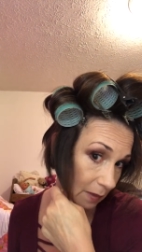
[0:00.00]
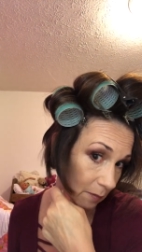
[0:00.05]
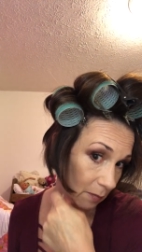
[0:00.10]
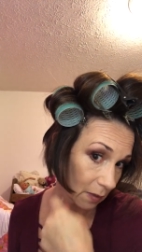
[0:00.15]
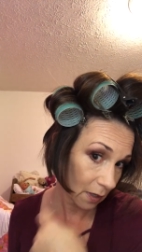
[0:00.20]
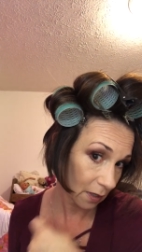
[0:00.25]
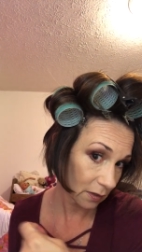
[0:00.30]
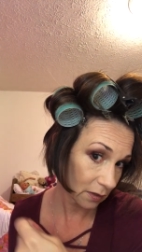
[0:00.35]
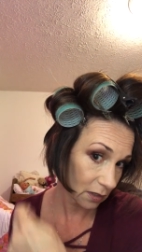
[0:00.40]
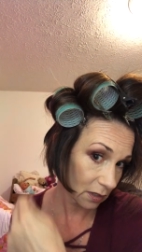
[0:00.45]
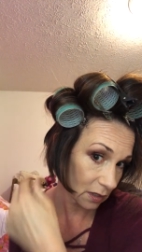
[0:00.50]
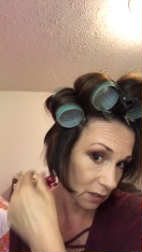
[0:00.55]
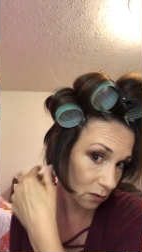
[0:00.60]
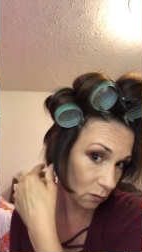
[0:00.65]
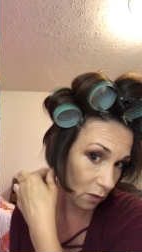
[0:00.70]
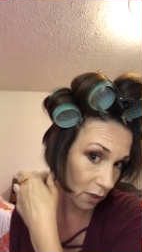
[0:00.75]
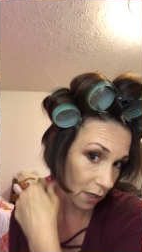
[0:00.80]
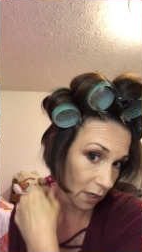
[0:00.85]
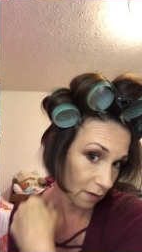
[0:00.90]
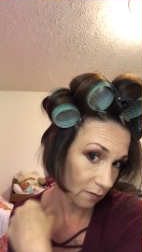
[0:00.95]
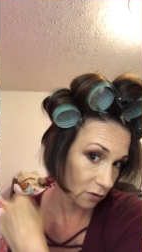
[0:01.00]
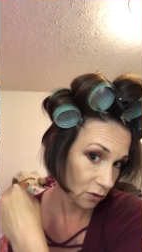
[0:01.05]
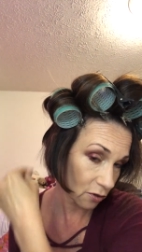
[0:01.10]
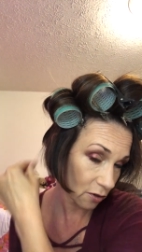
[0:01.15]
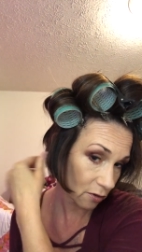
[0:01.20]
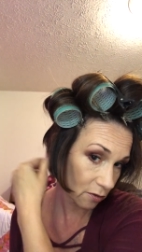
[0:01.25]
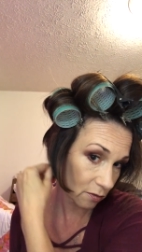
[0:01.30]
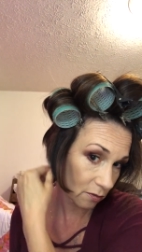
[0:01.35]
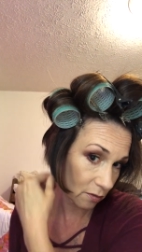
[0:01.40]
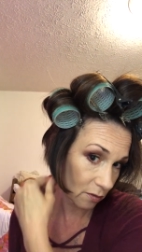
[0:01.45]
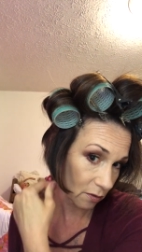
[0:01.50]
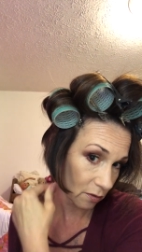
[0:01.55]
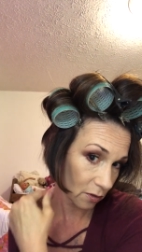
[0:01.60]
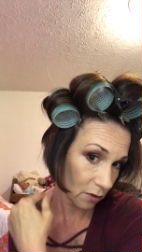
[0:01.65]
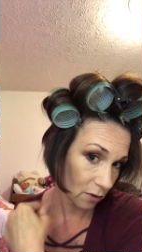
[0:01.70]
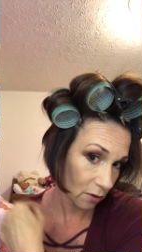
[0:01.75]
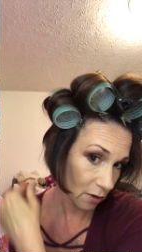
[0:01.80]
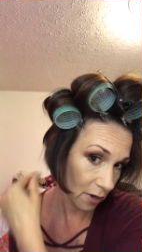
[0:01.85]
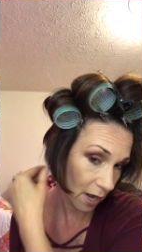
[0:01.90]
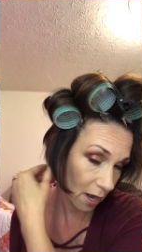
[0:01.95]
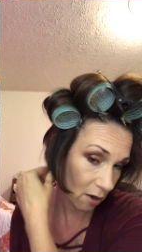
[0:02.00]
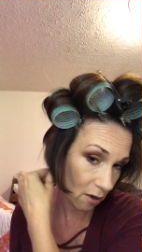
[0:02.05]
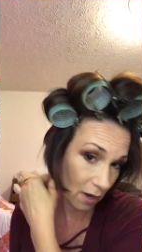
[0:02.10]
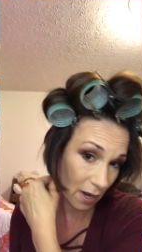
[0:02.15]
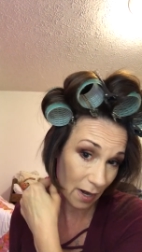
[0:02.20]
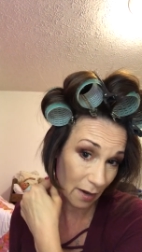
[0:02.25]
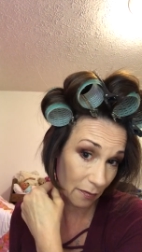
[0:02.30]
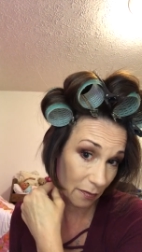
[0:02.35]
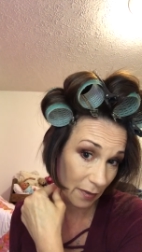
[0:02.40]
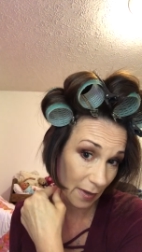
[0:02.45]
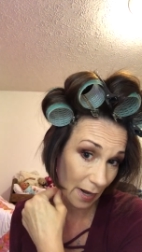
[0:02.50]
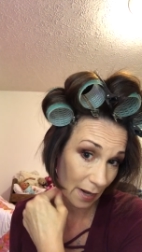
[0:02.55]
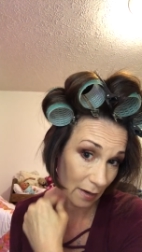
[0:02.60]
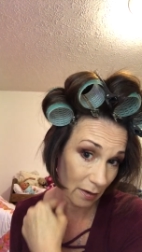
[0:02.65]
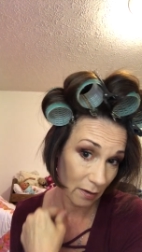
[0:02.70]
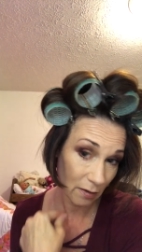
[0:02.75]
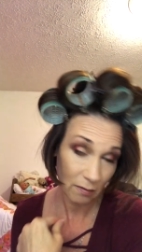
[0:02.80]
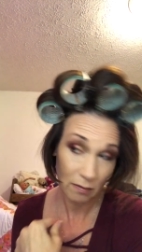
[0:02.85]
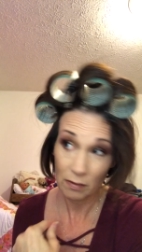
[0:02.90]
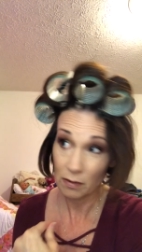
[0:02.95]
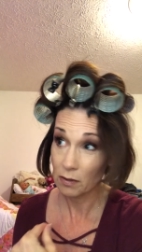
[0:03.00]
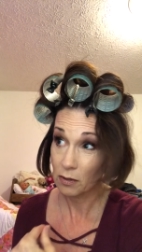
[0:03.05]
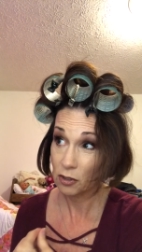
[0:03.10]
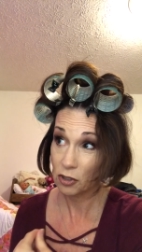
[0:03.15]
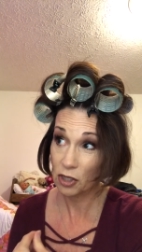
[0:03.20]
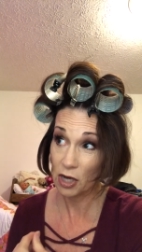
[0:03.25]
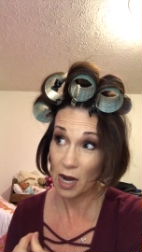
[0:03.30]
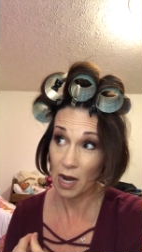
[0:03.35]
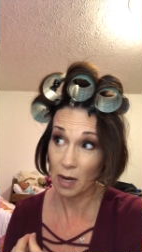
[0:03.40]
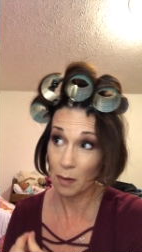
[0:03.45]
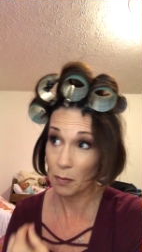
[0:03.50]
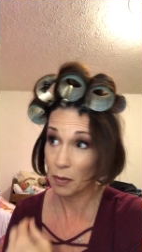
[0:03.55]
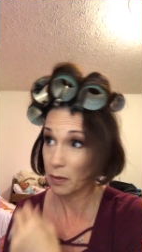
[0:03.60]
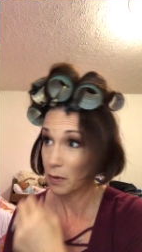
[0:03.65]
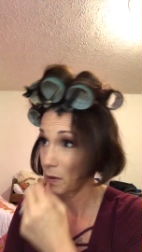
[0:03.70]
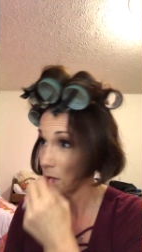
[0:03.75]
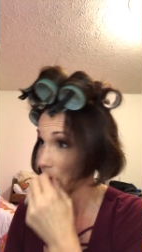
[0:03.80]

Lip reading: because this is what gives your haircut that shape.